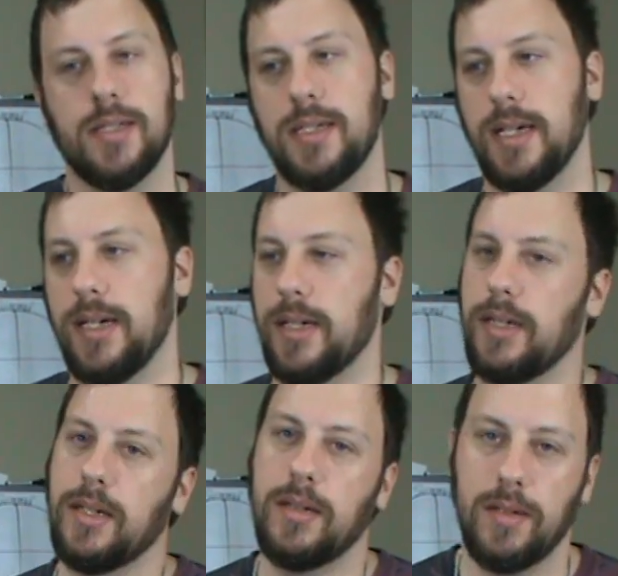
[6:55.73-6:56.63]
setting
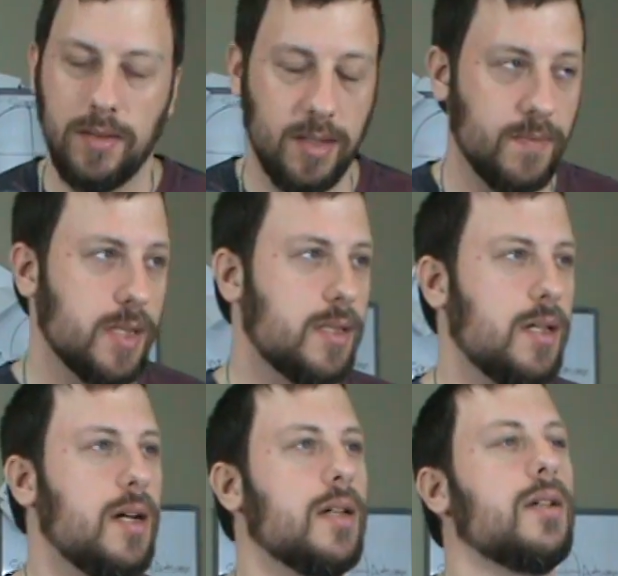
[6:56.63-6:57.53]
of the
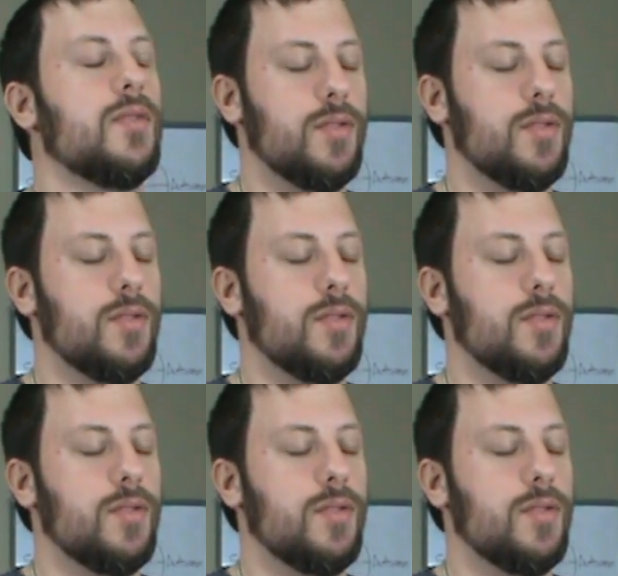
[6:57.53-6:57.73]
sun,